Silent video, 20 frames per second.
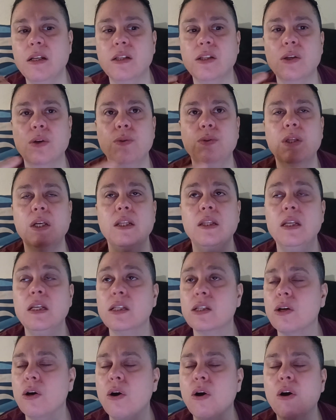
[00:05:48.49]
So in
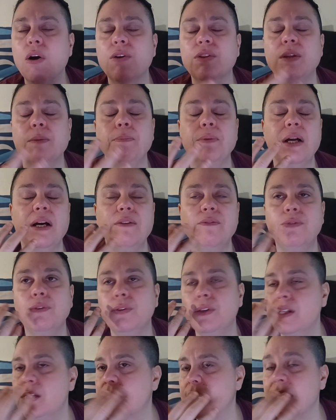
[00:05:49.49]
this card, the
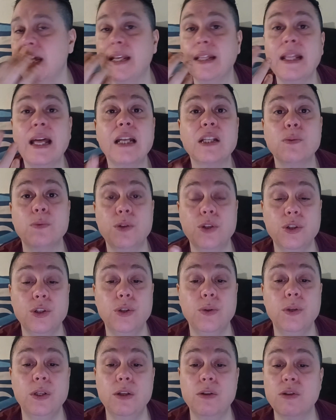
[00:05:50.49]
blindfold is saying that's what you're
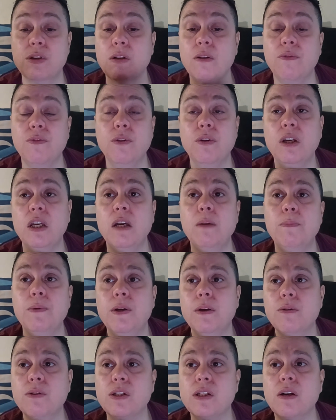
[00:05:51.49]
doing to yourself. You're
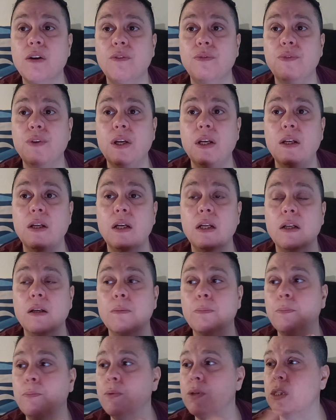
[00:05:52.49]
keeping yourself in a
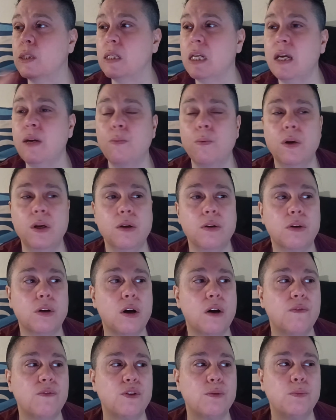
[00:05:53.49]
state where you're
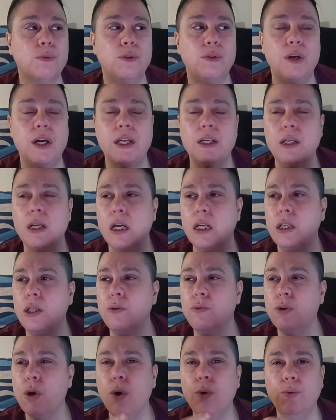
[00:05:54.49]
comfortable and you
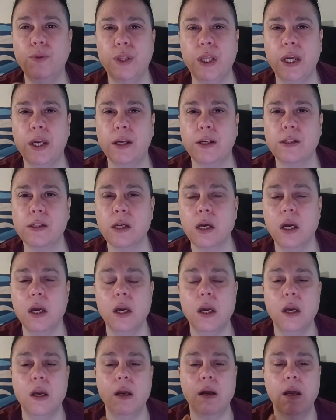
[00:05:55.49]
know things,
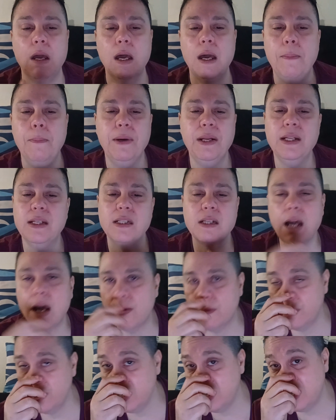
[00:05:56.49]
but it's
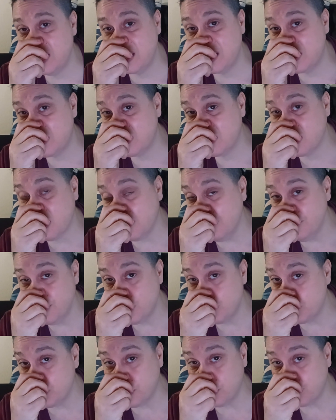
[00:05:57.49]
not really
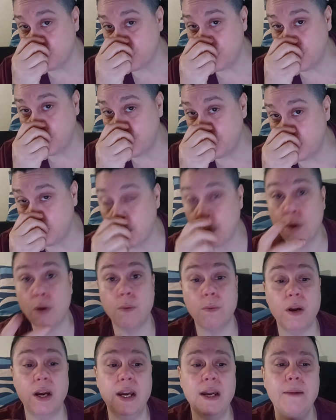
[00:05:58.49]
comfortable for you anymore,
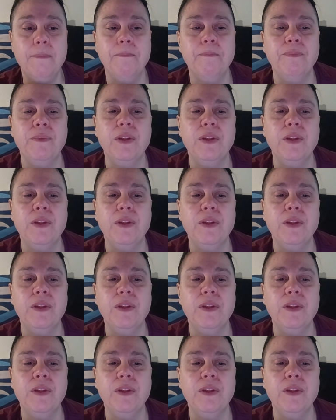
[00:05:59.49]
right?